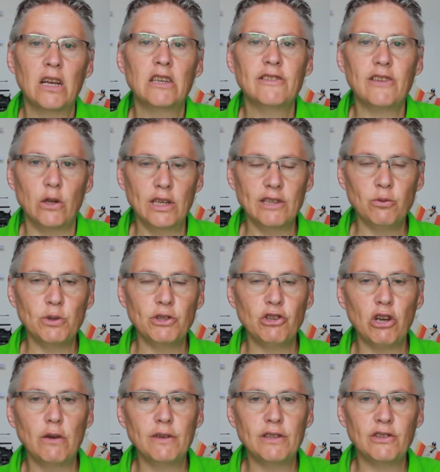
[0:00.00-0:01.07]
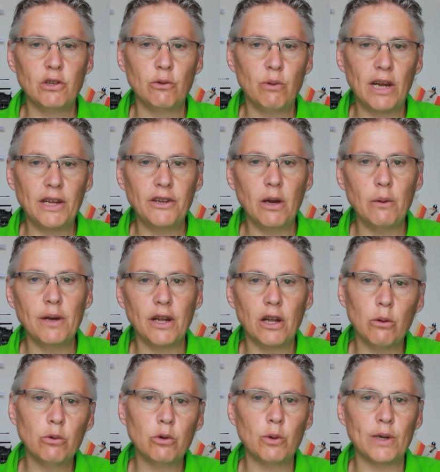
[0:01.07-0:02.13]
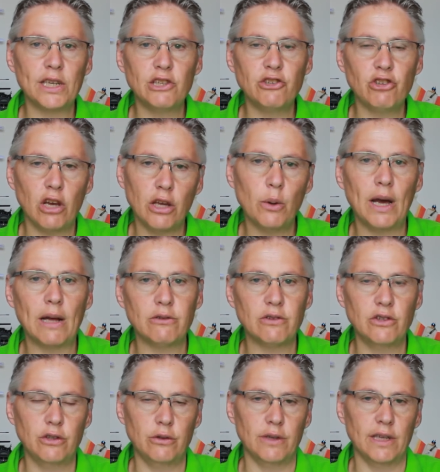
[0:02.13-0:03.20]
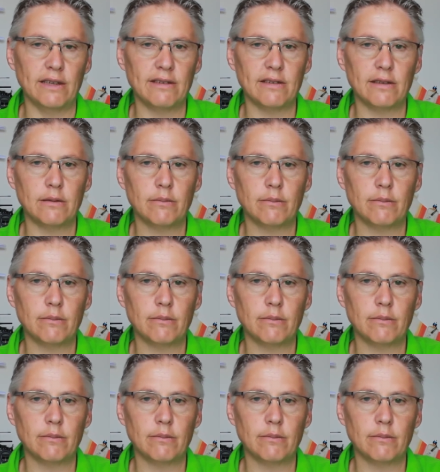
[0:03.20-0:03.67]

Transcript: So let's switch over to the radio and I will quickly show you how to do this.